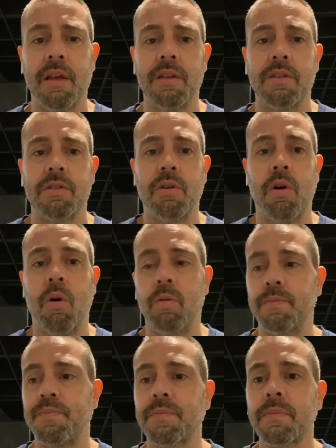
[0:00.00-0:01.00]

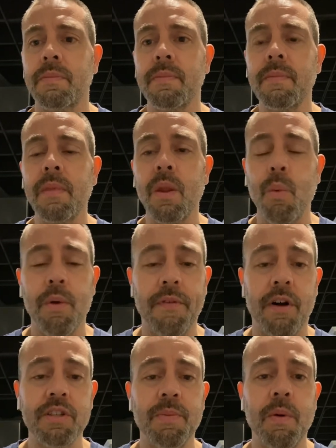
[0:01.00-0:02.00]
So we've
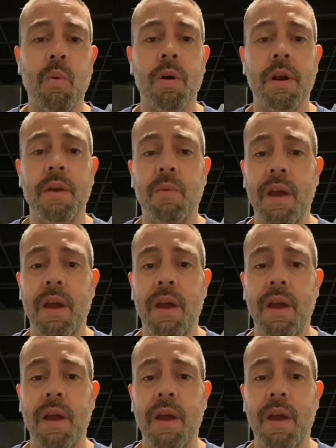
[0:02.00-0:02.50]
also been working,